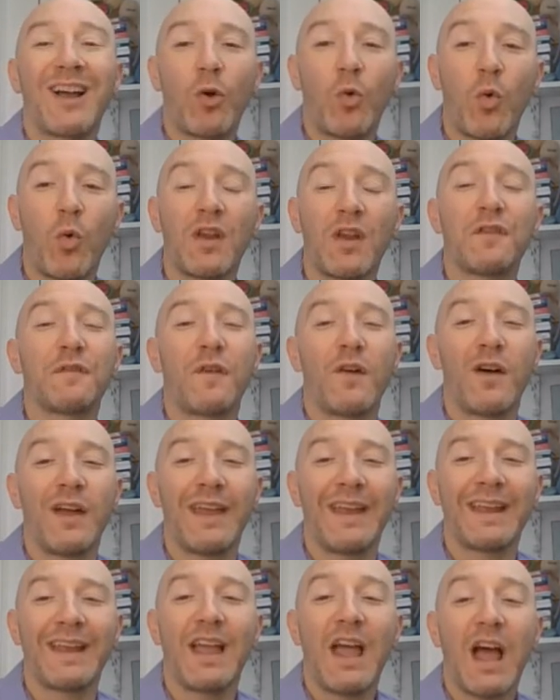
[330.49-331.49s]

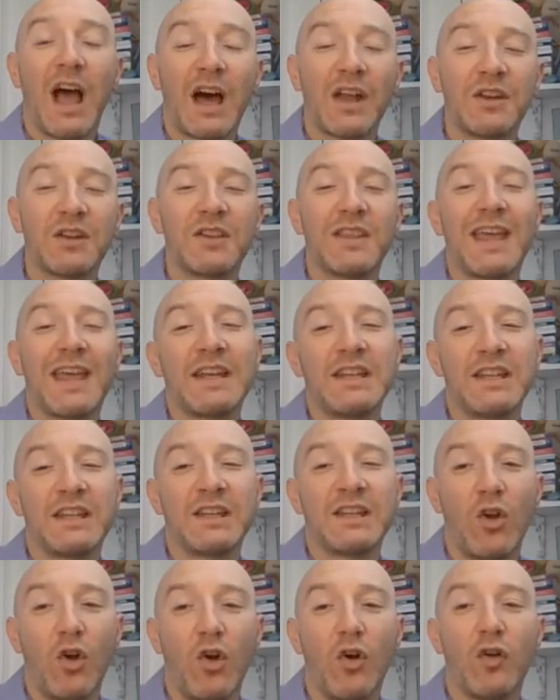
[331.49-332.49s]
qualifying under the
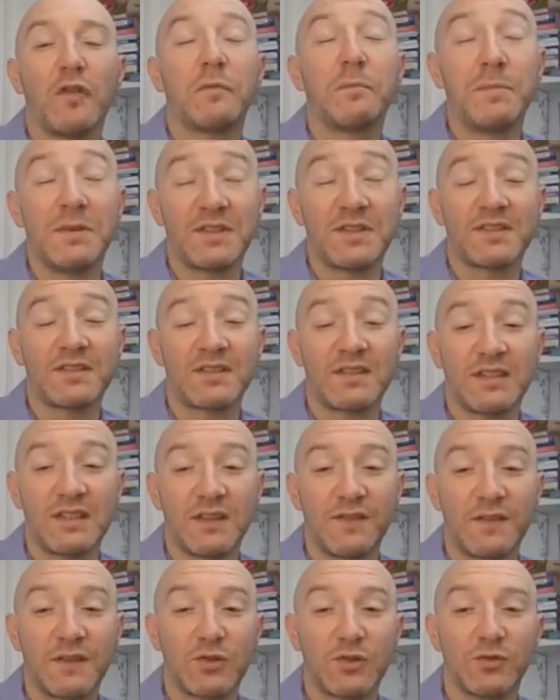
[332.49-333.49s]
heading of business in
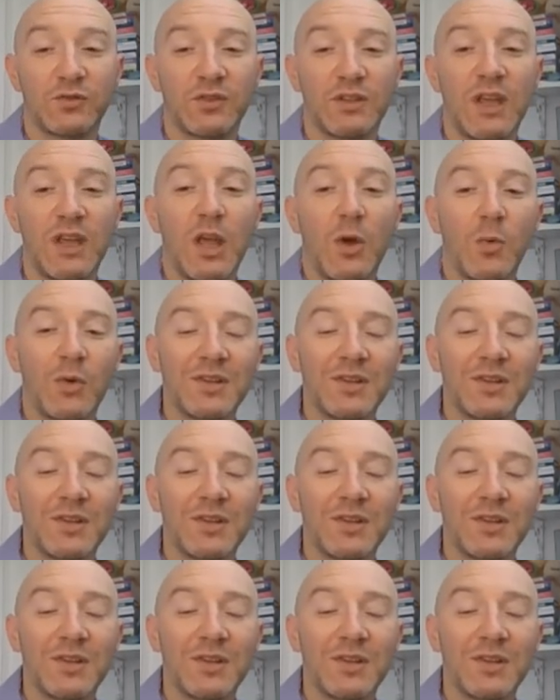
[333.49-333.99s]
difficulty?